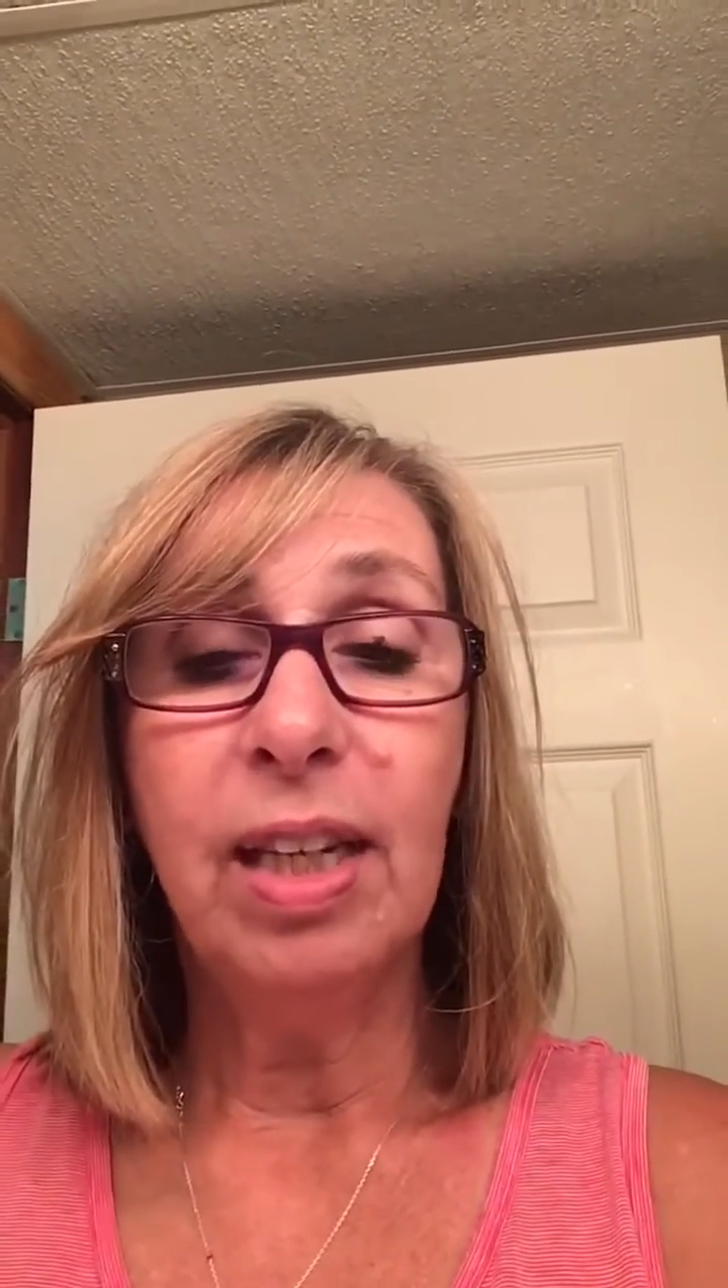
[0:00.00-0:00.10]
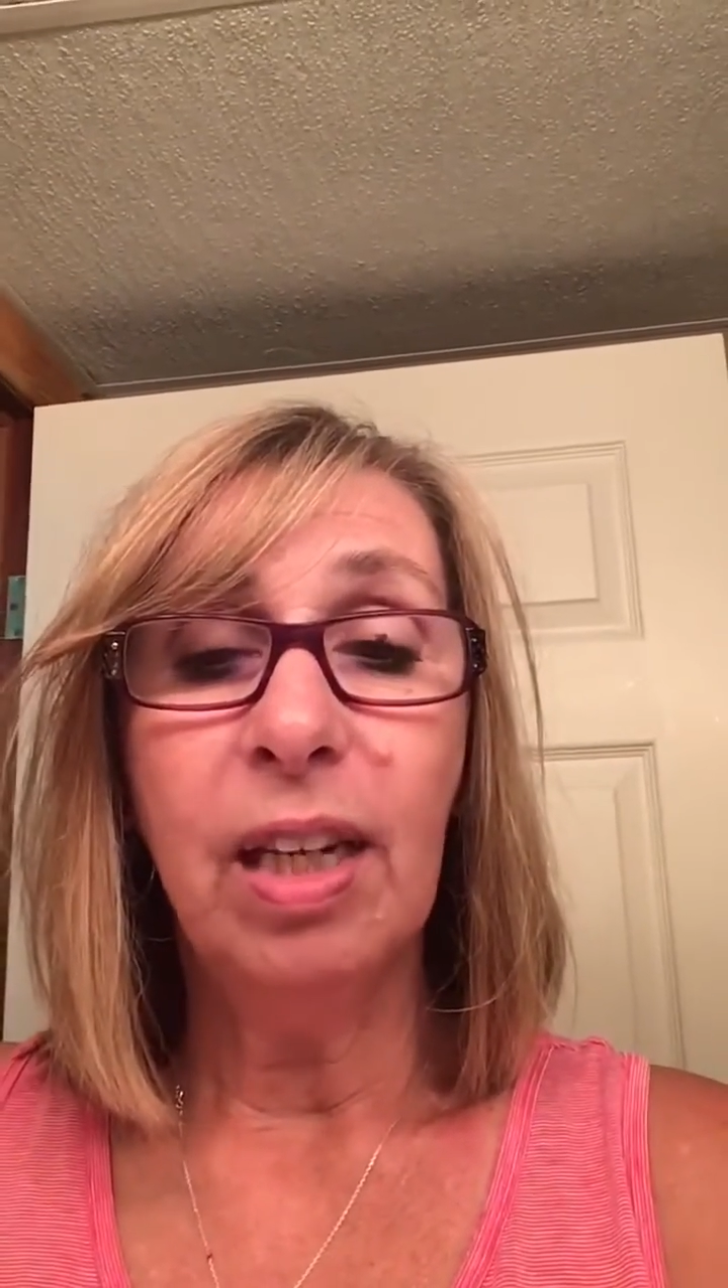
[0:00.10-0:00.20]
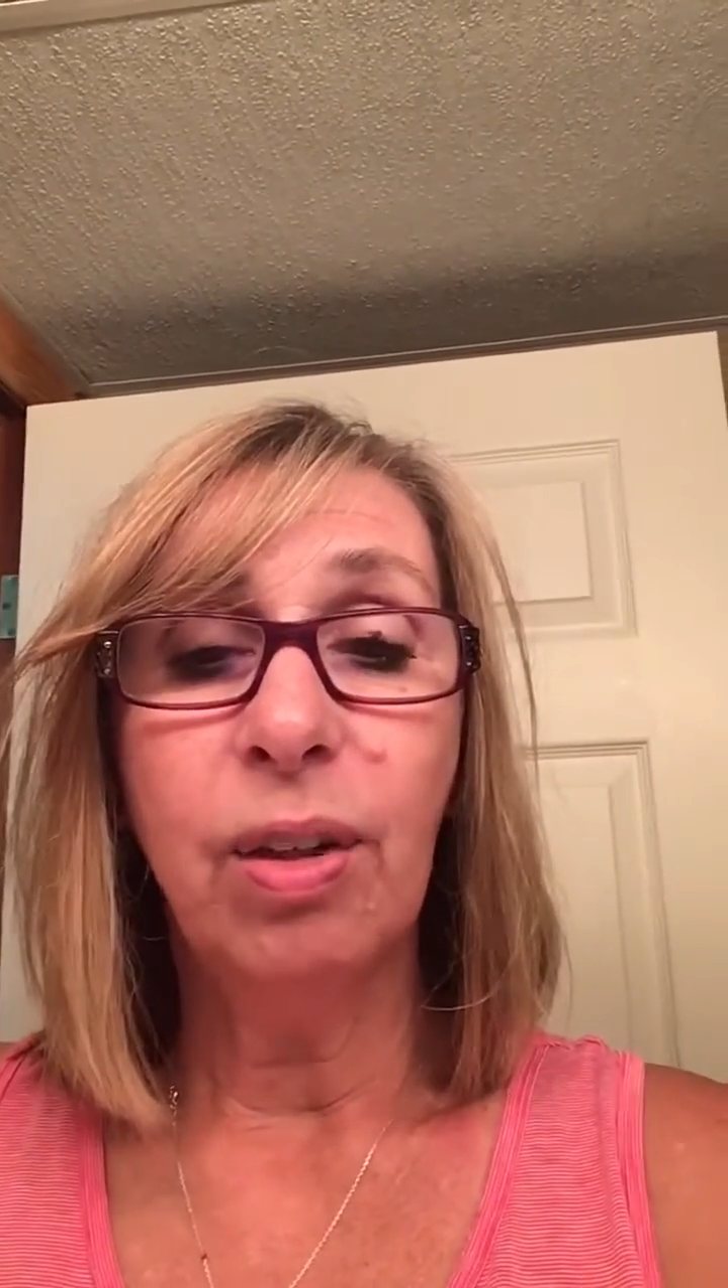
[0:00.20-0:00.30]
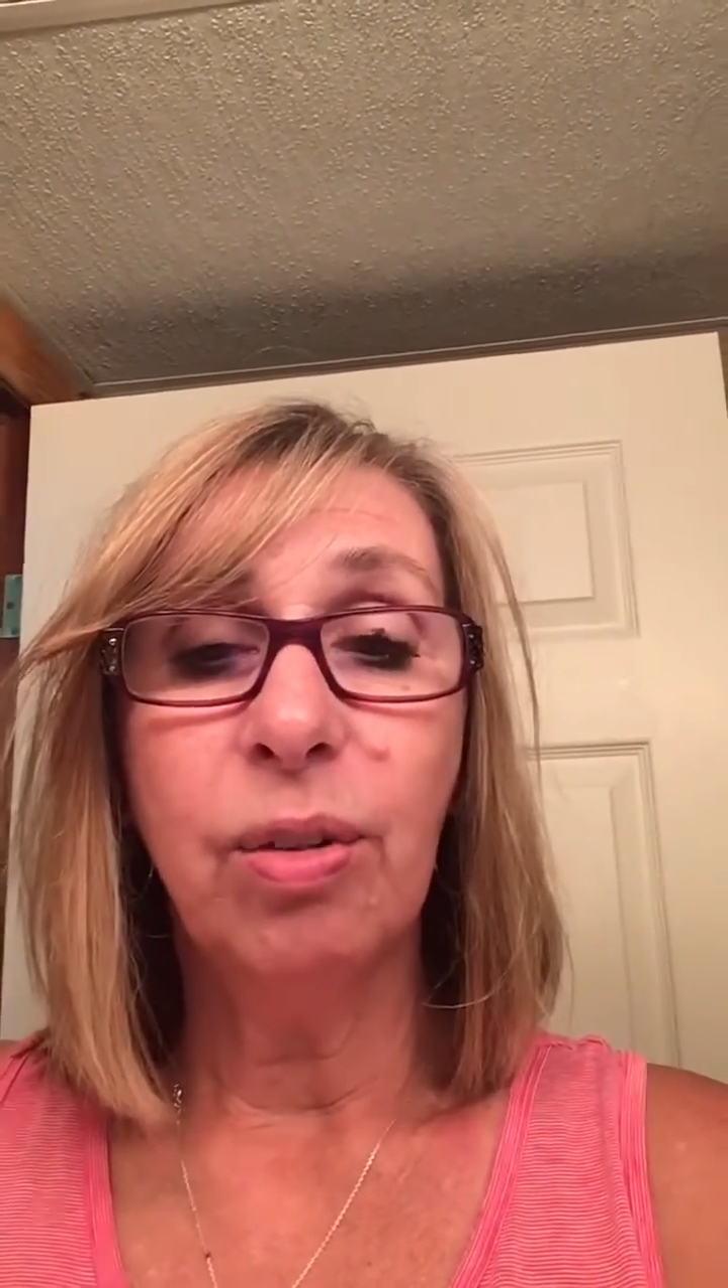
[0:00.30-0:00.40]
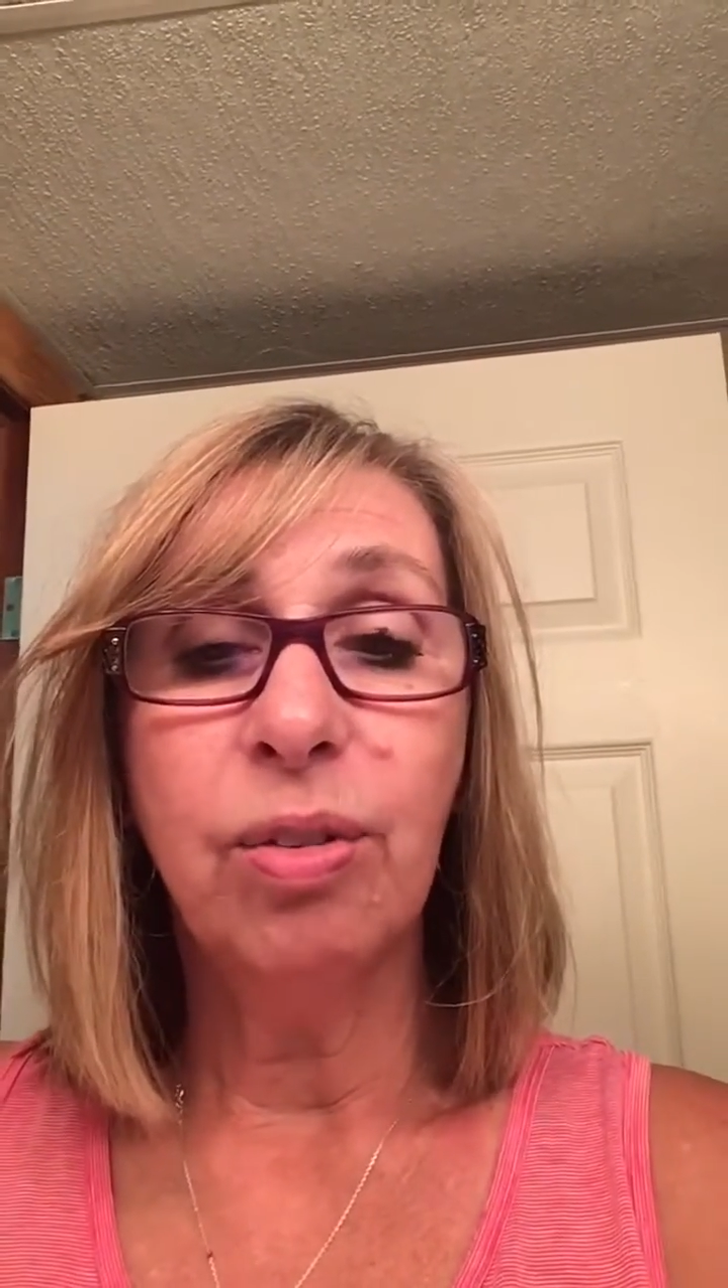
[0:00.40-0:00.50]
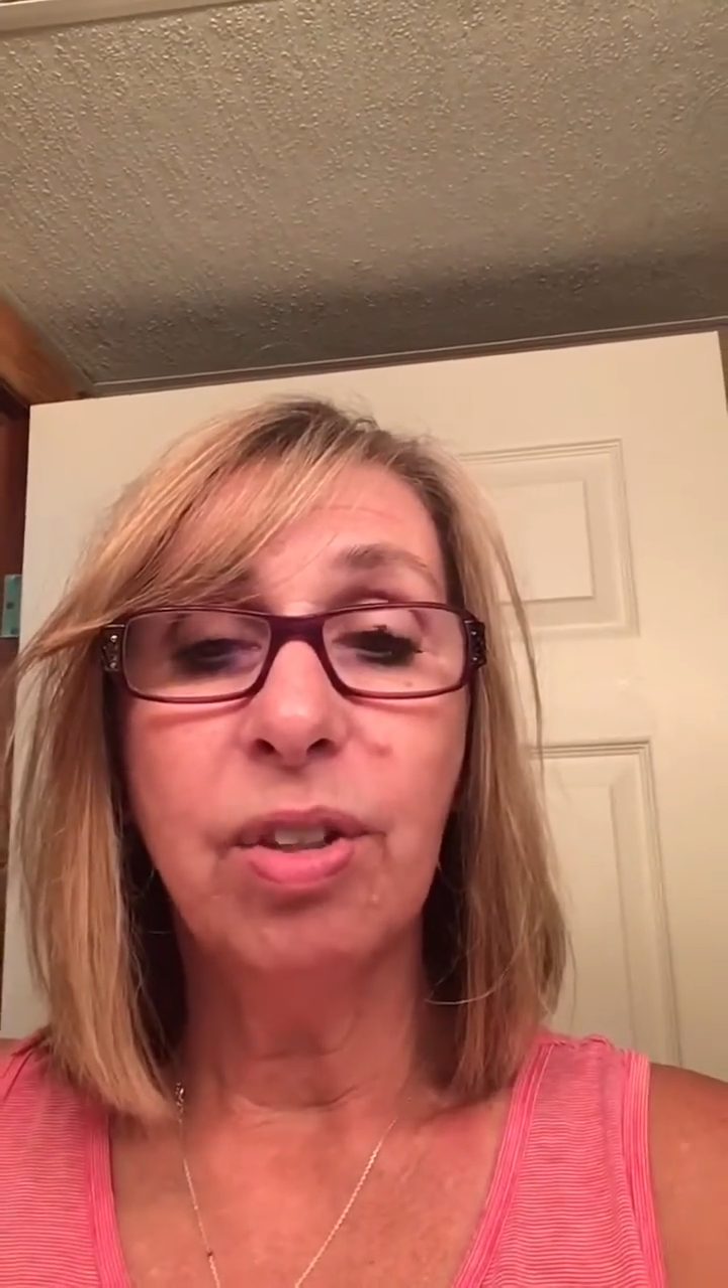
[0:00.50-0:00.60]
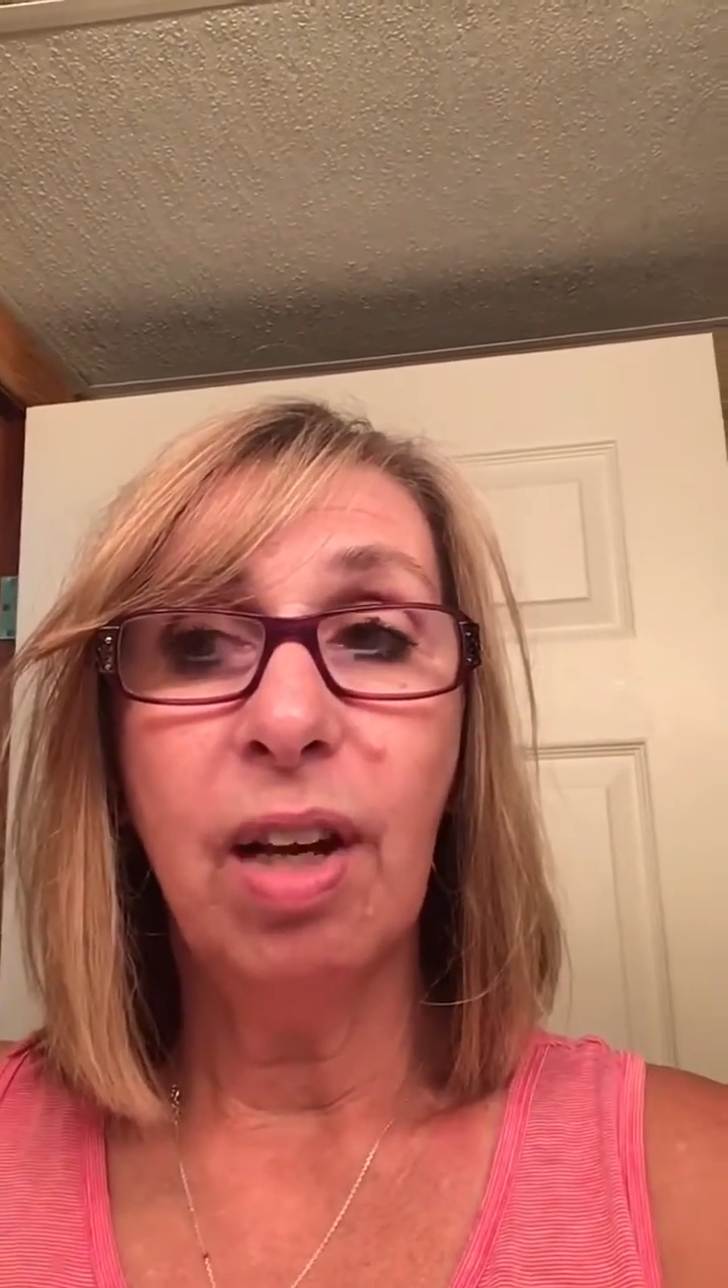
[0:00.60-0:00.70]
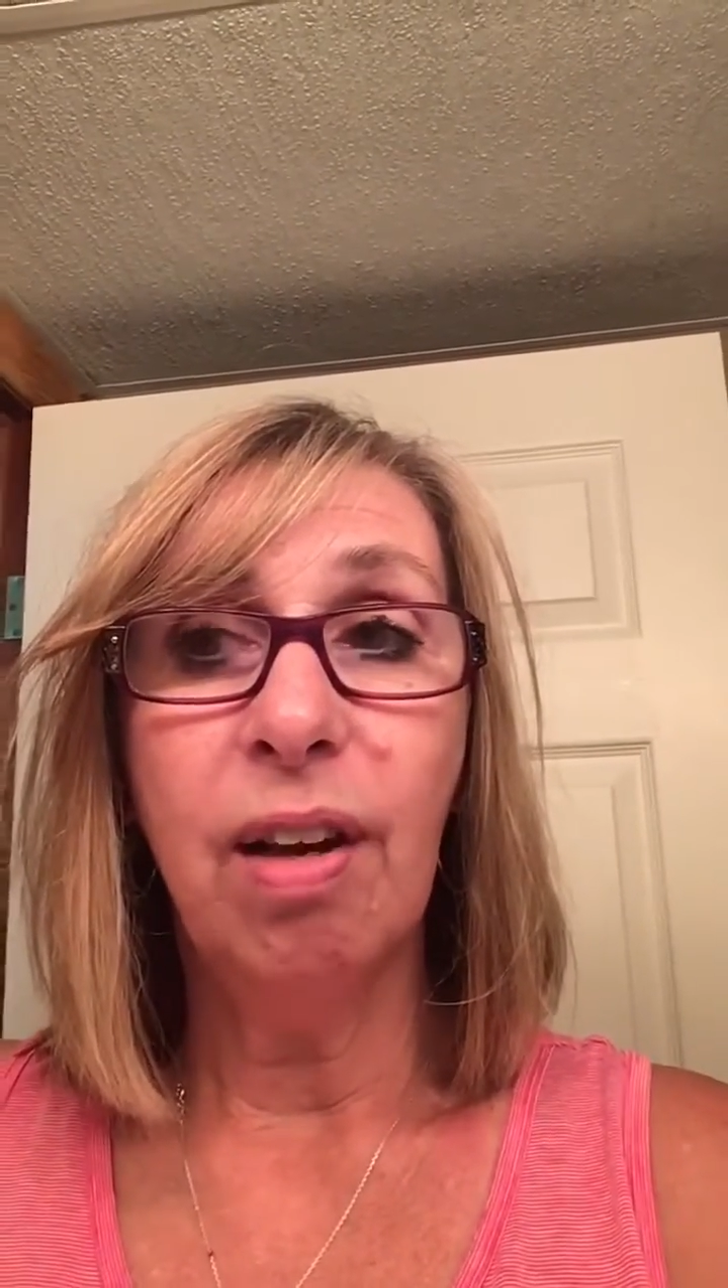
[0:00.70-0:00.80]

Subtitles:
years